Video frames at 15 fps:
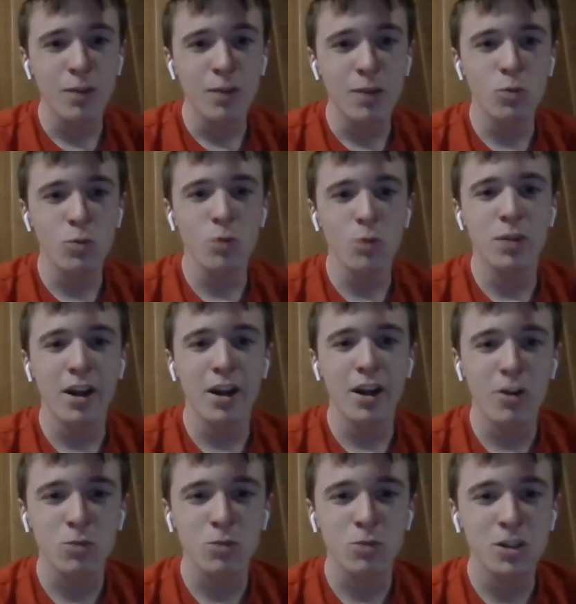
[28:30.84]
One
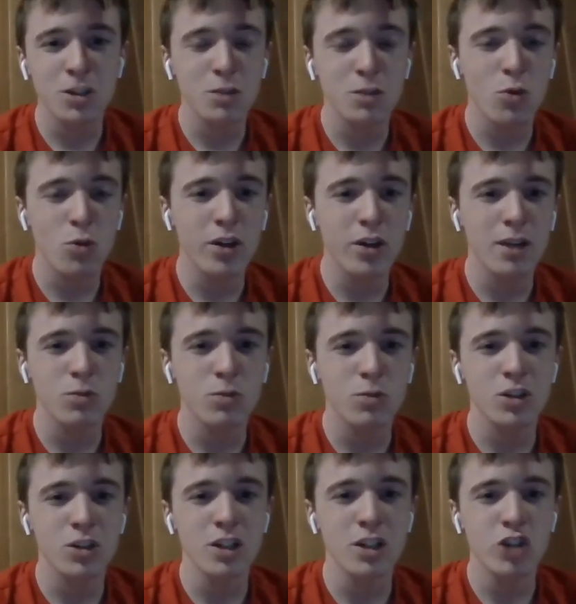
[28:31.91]
player I was disappointed in
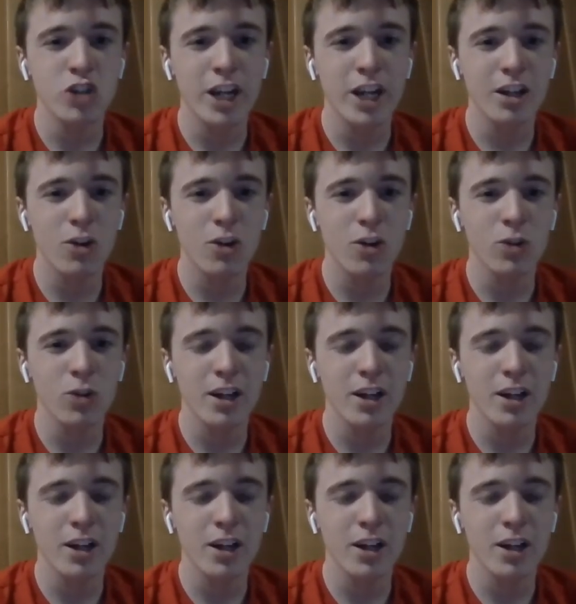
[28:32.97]
was Zinchenko.